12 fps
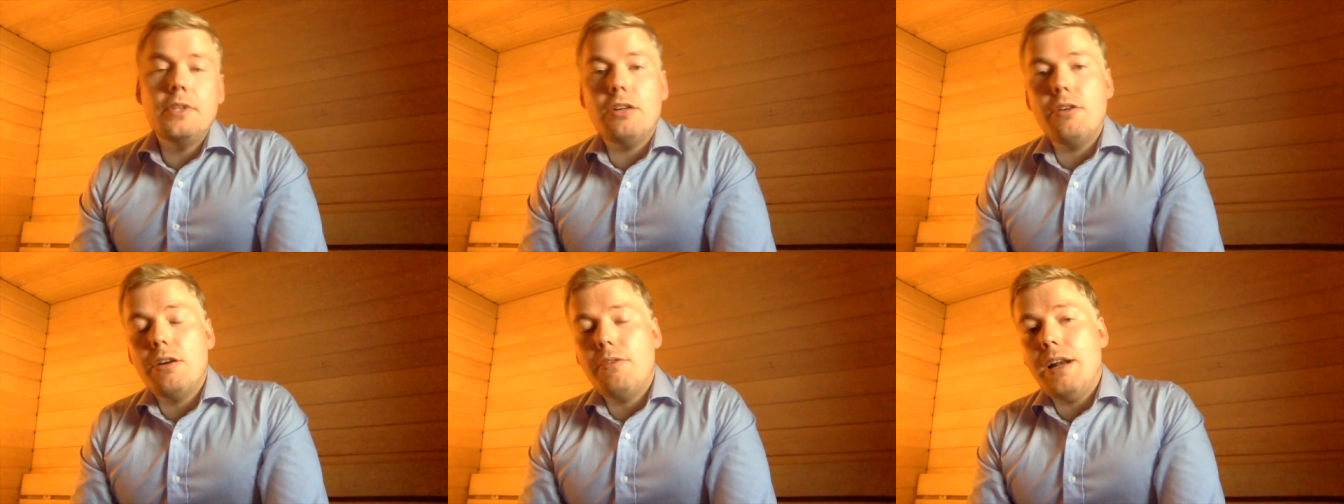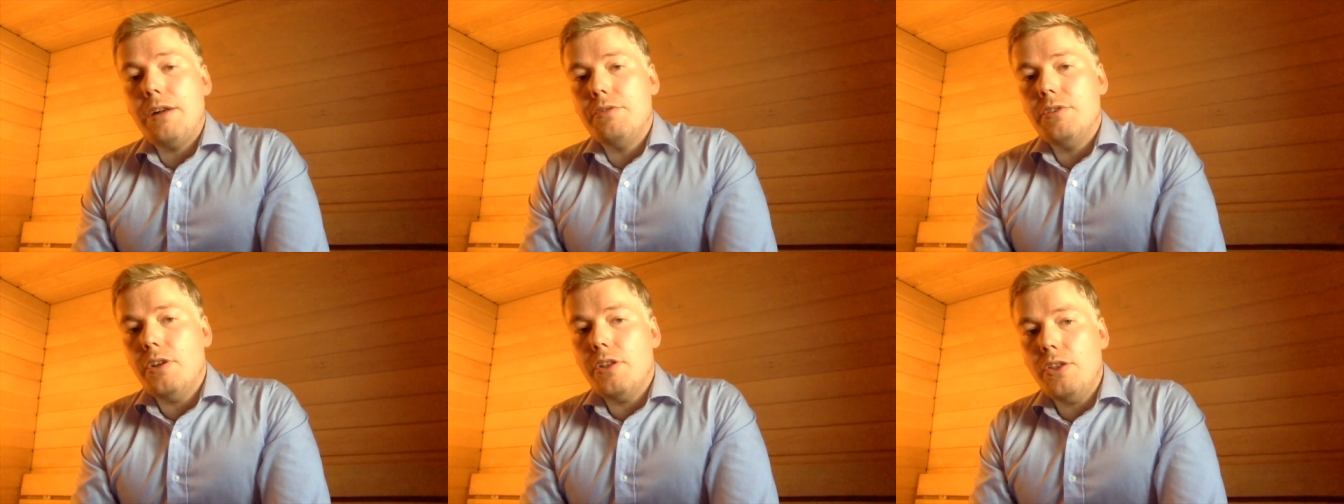there are
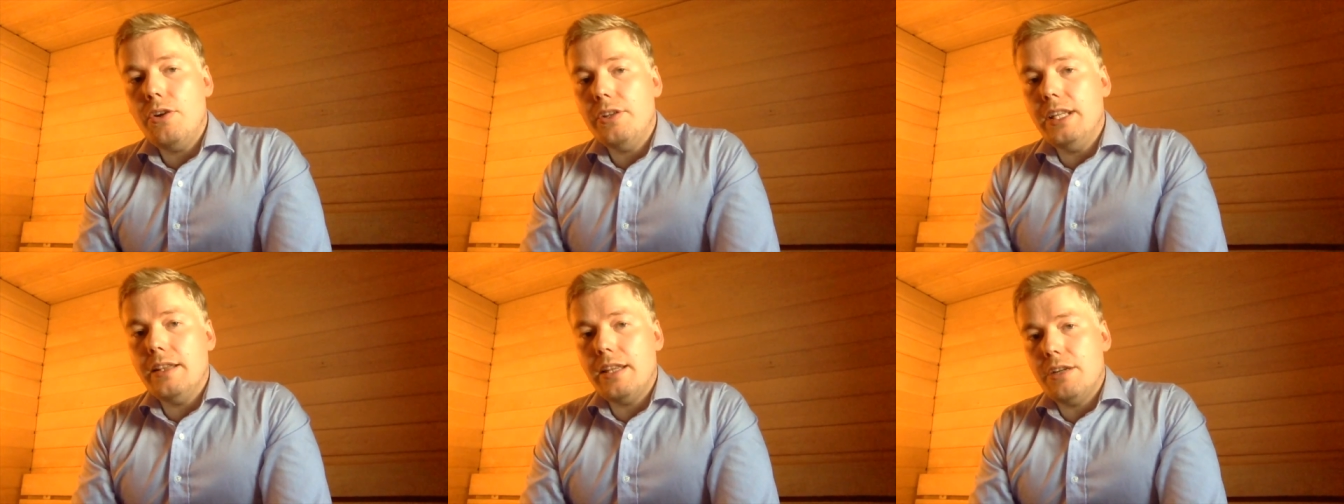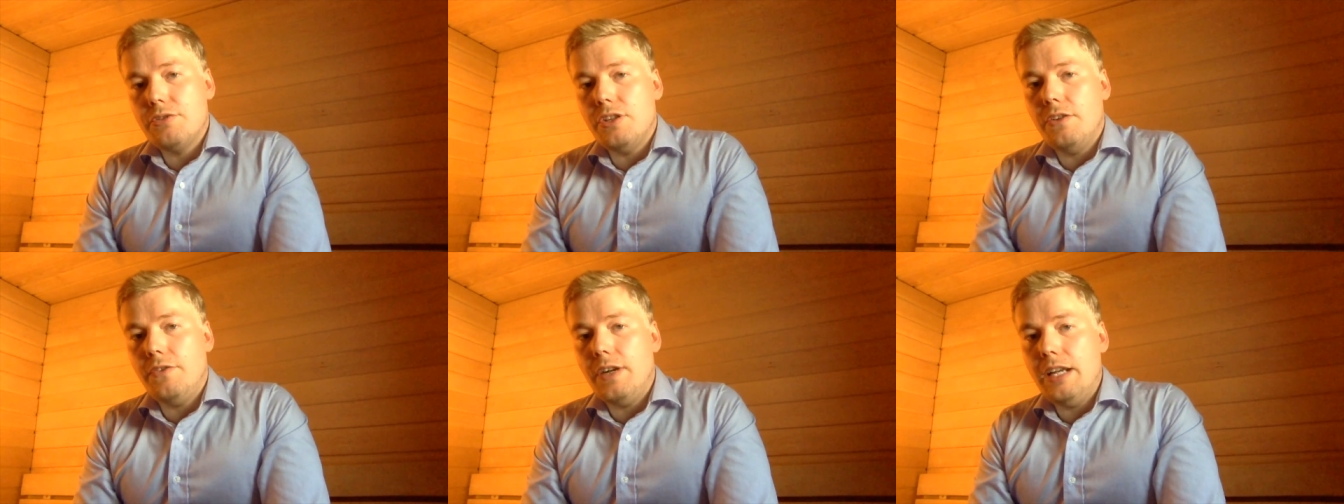around
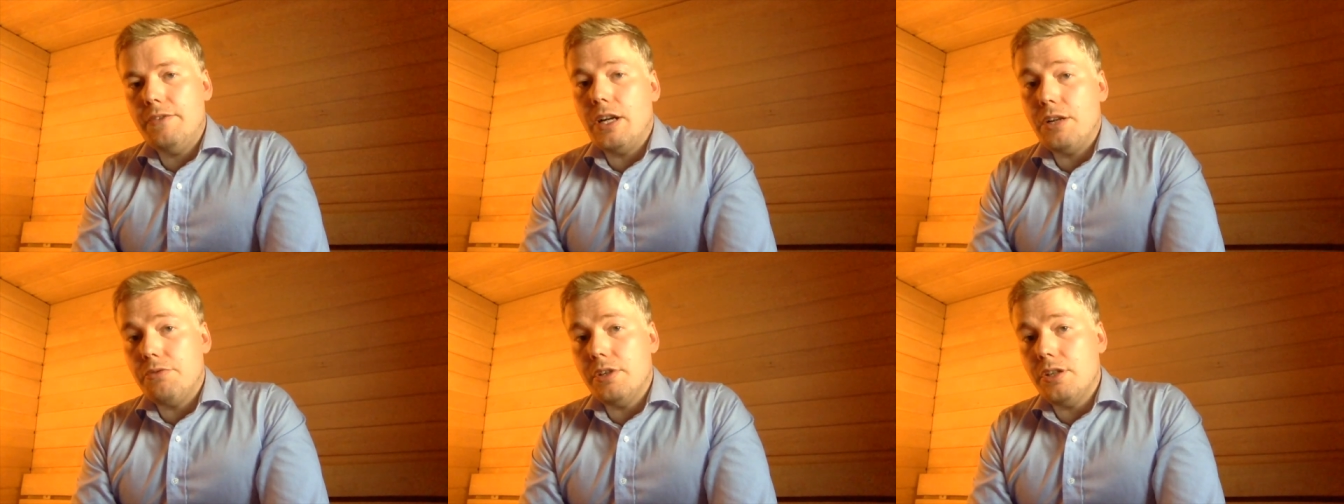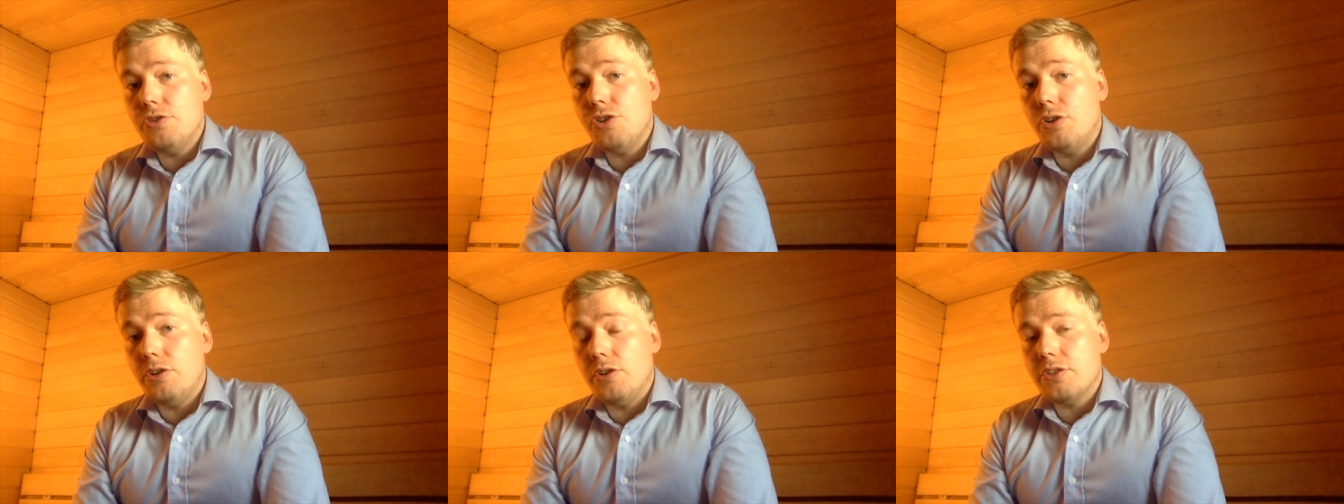13,500
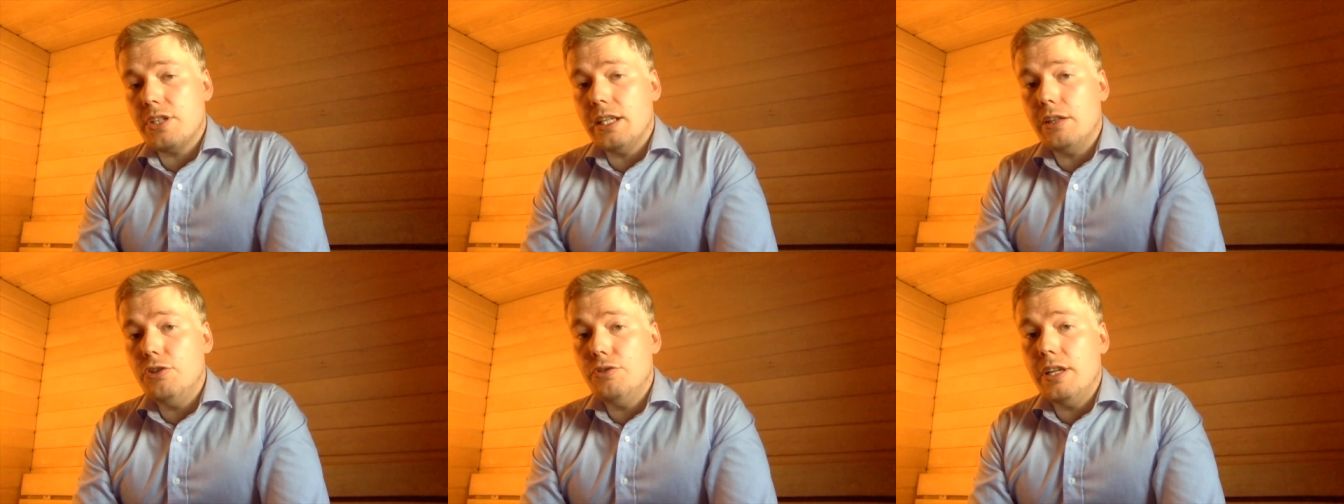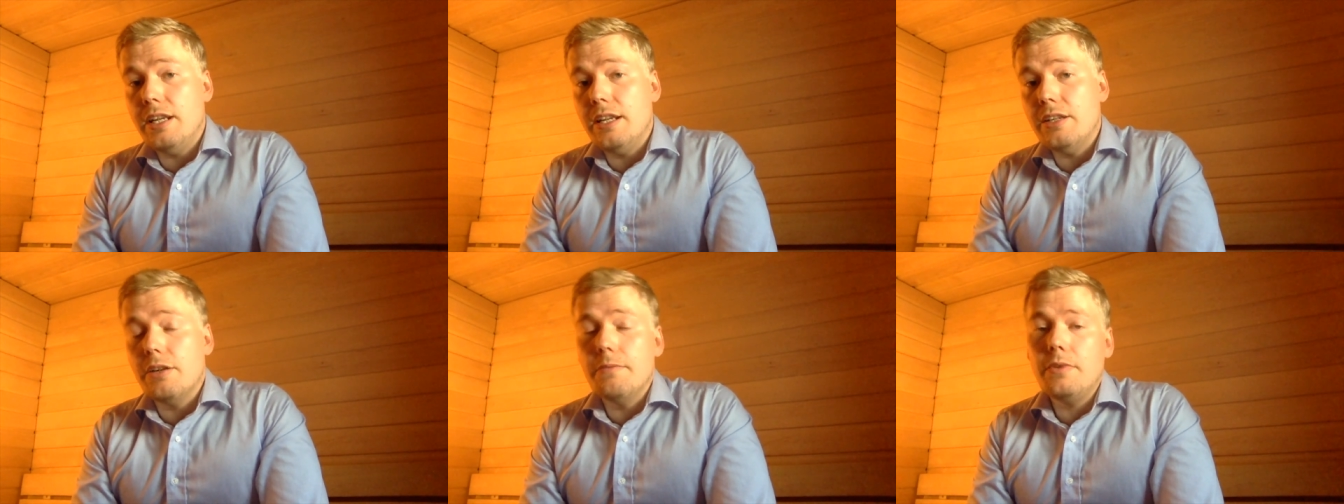journals included
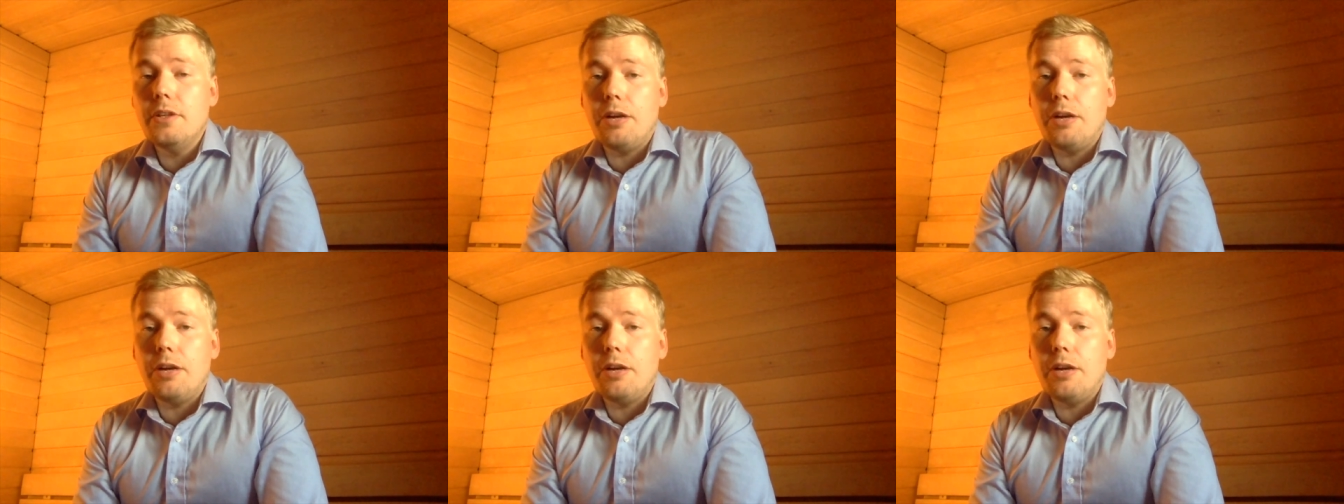in the